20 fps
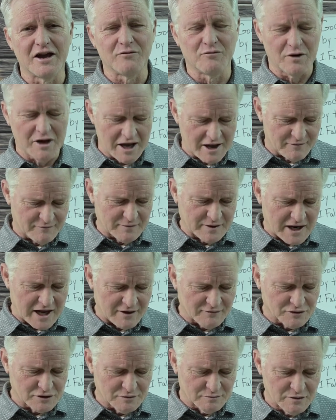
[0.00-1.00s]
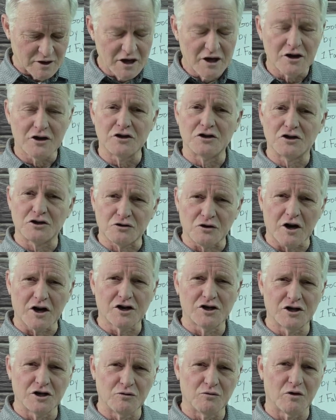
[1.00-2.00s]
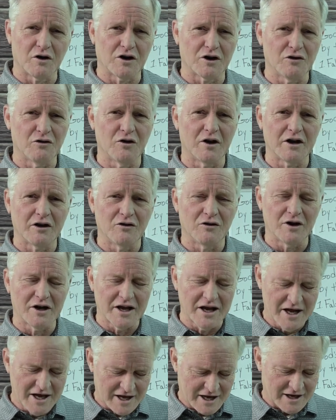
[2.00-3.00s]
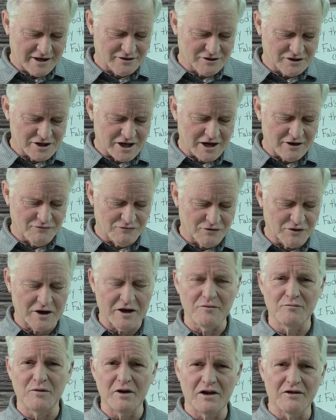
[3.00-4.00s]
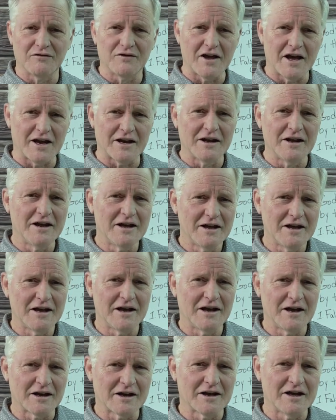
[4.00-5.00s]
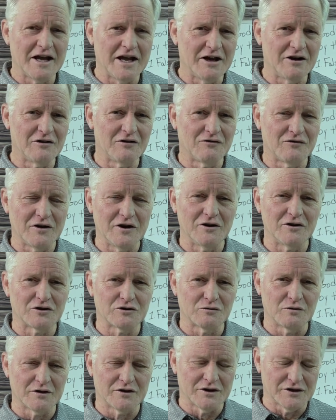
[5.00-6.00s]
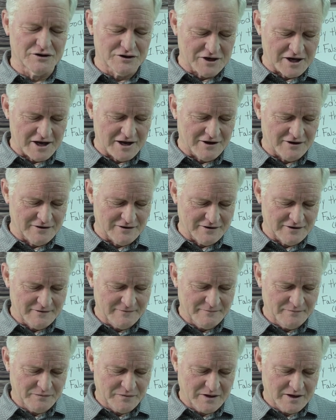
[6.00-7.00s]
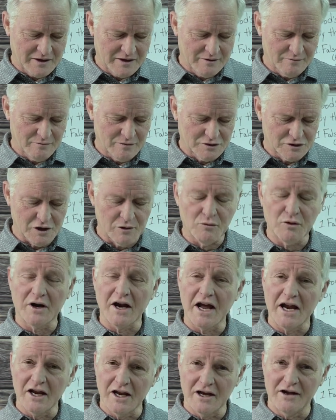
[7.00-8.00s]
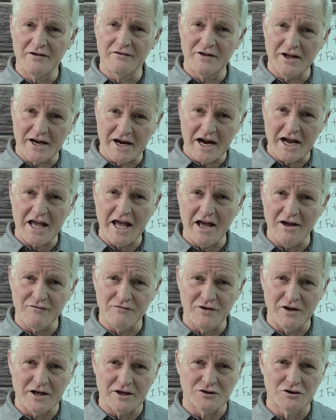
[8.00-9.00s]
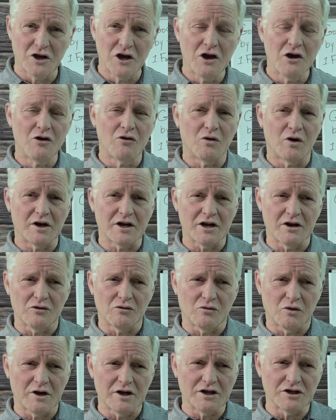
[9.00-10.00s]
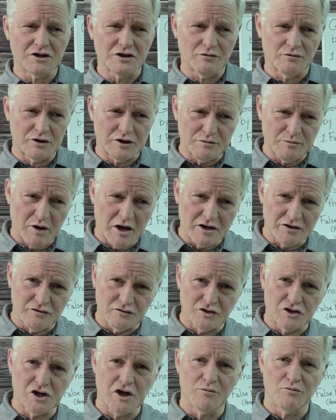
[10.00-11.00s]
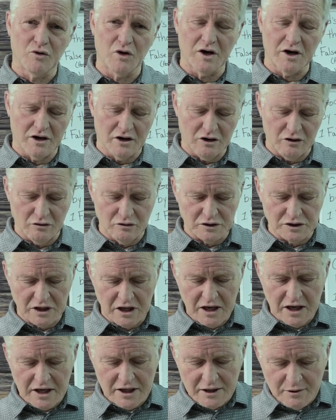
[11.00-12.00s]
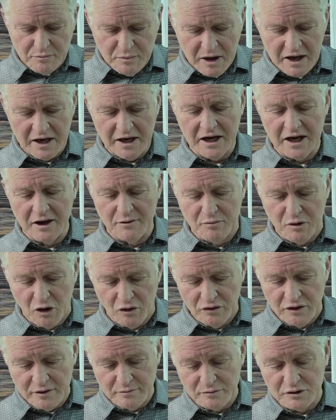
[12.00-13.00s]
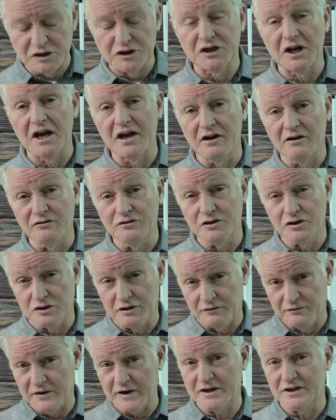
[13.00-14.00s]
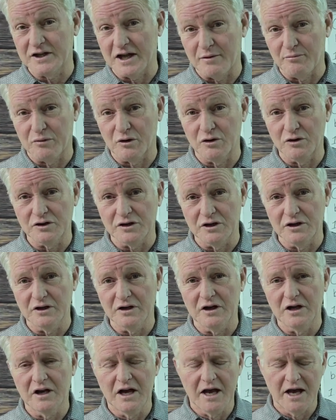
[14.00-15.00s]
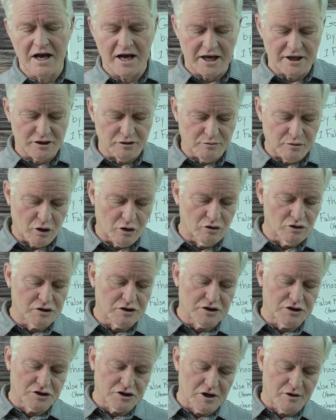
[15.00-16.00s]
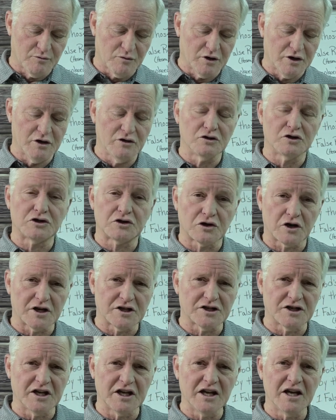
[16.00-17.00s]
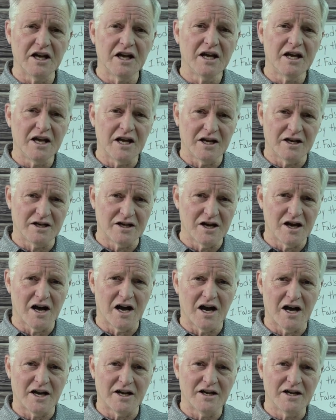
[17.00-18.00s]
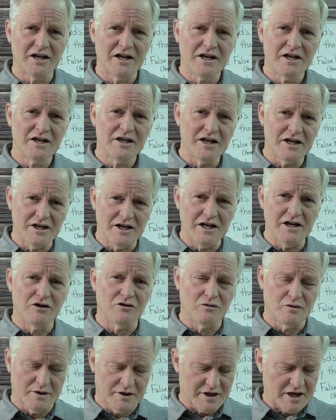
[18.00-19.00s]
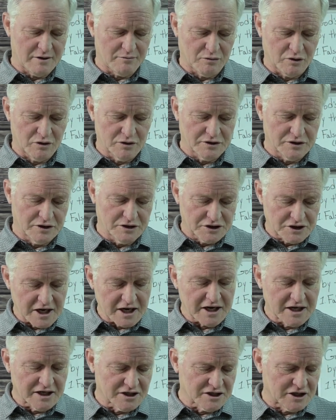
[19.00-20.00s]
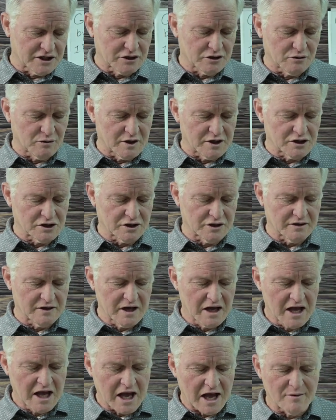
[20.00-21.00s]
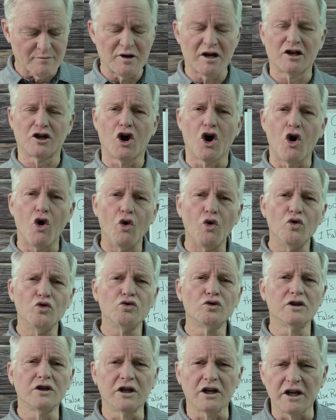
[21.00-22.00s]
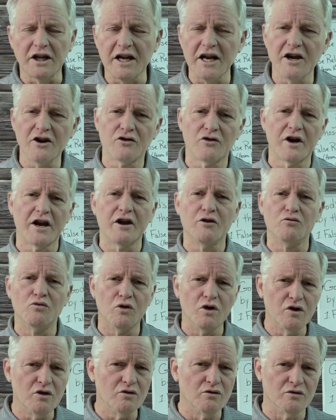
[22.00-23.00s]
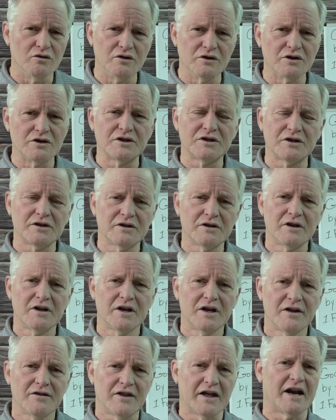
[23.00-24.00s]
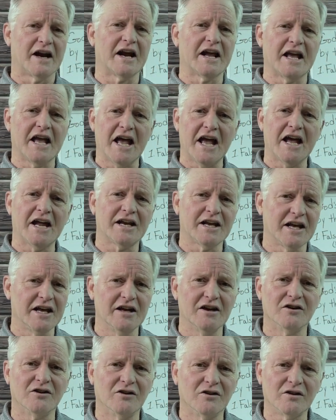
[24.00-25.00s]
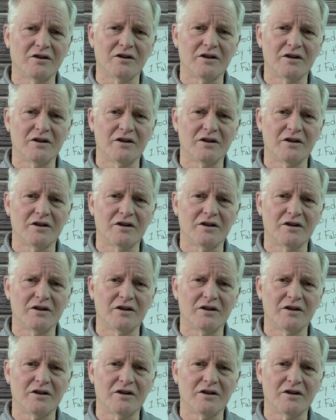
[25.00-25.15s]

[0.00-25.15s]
We happen to have some construction work going on outside. Forgive me if that interferes with the sound. Someone I love that I can't fix. What is the response of someone who's depending upon themselves to fix that person, as opposed to someone who's trusting in God to deal with that person? Second situation, how about old lingering wounds that I can't heal?